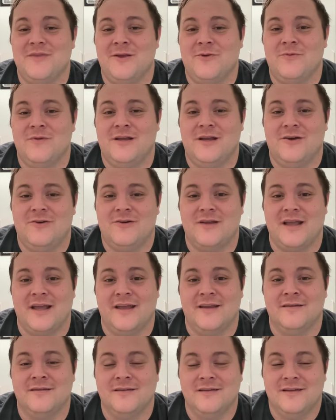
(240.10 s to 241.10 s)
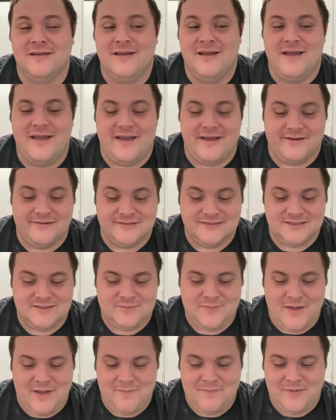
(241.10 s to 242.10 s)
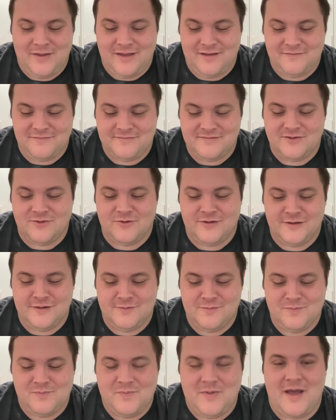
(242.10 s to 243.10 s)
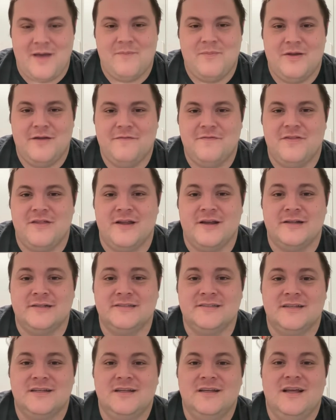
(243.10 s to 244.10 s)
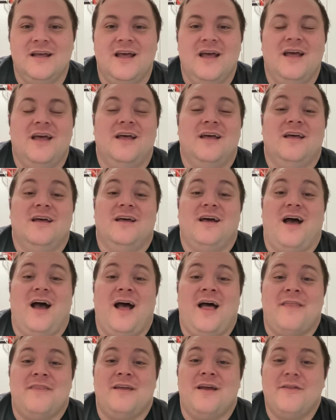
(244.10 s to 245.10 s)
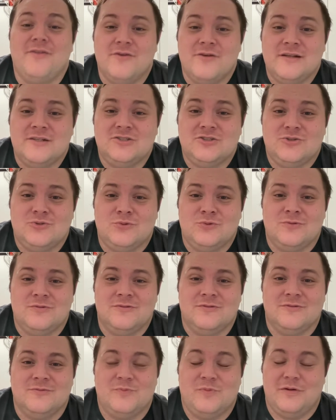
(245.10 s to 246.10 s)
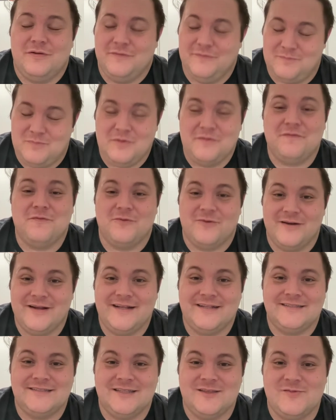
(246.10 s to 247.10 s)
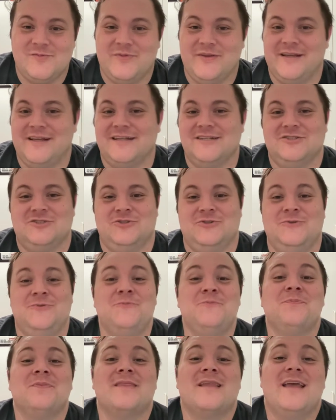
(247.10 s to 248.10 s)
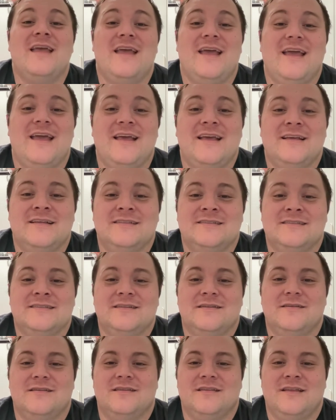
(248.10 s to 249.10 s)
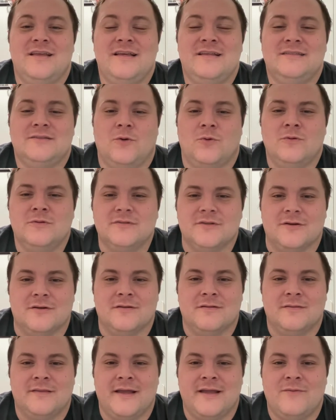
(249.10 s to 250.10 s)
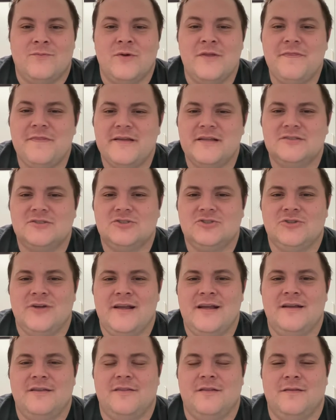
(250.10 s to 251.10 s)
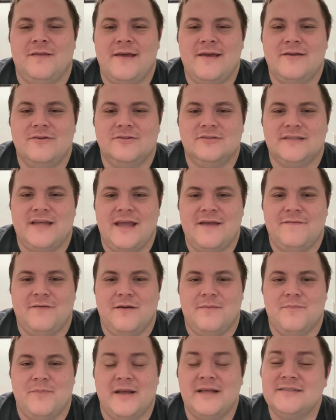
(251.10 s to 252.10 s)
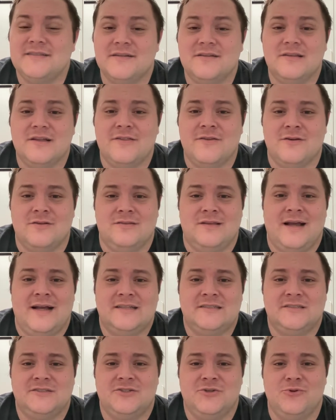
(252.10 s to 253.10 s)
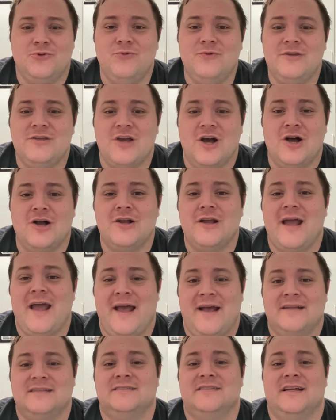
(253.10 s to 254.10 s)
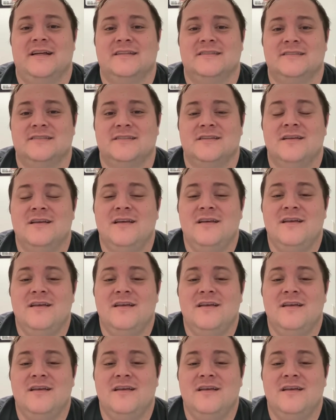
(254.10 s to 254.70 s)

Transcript: here we go again. Here's PatBev doing PatBev things. The other issue, before I get to the big issue, is he's older. Like, with this trade, the Lakers gave up basically their last two young assets